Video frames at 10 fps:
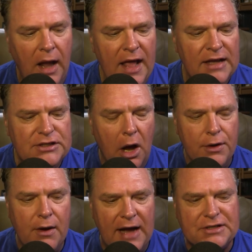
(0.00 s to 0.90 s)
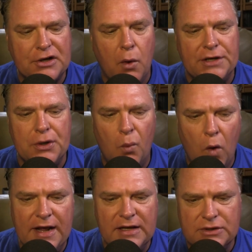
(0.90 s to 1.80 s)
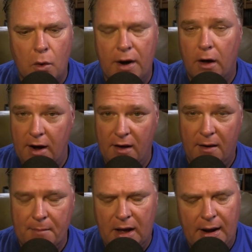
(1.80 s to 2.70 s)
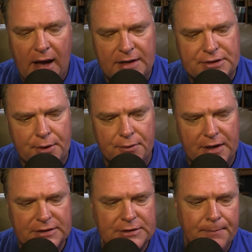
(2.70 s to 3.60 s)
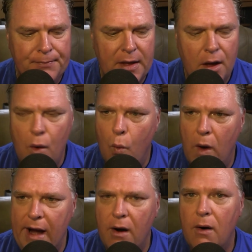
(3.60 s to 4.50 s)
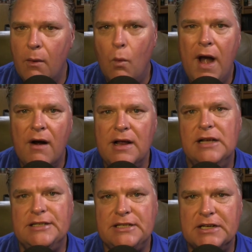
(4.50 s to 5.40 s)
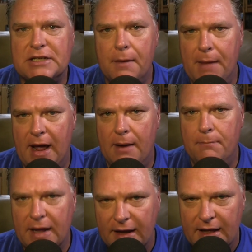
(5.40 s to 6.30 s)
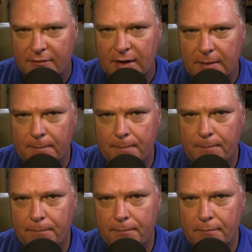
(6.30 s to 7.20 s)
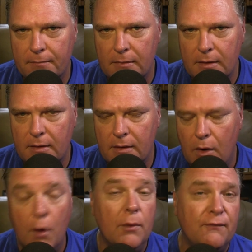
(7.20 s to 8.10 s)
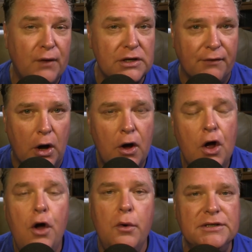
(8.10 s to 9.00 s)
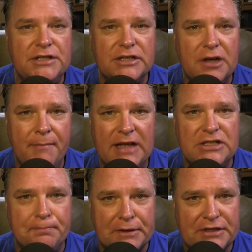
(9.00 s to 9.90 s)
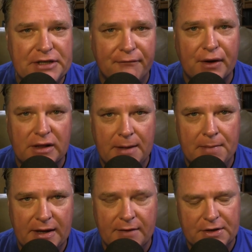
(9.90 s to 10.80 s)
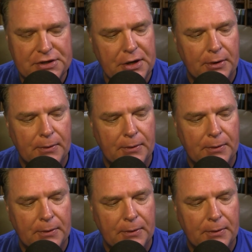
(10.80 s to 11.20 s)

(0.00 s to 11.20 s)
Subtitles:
So you ask the question, what is going on? Now, I'd ask you this. Where is this command being given? Or first of all, who is this command specifically being given to?